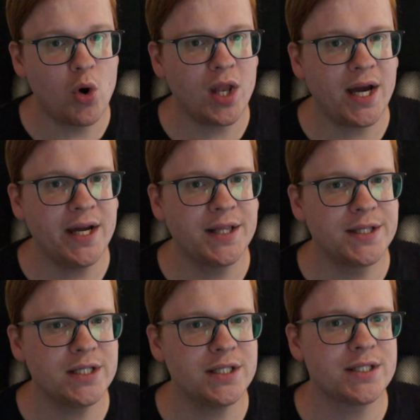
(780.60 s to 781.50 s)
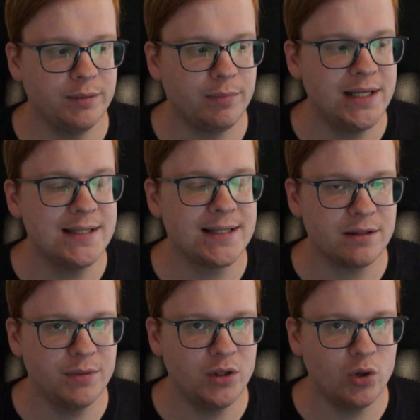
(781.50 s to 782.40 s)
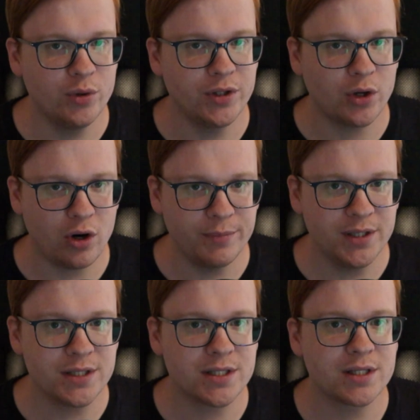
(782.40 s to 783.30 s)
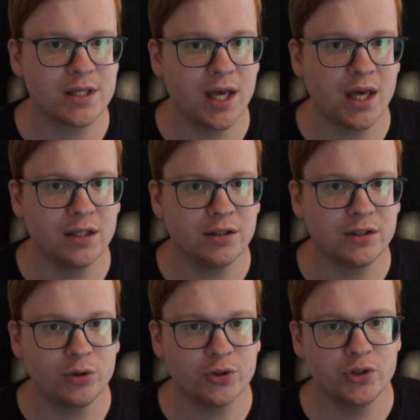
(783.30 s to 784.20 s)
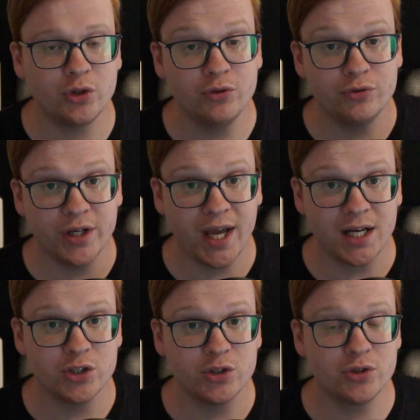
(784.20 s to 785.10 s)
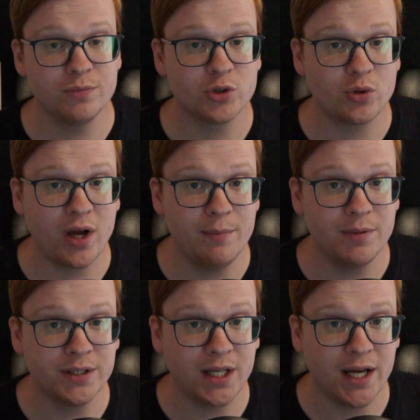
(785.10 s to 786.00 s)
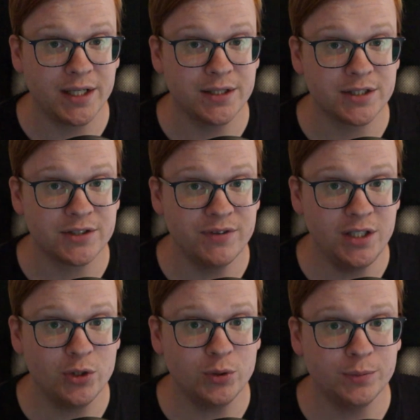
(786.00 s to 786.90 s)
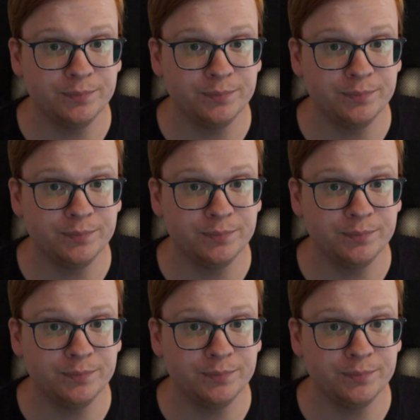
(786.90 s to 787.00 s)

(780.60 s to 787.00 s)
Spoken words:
like this, please let me know in the comments. And also don't forget to subscribe and like this video.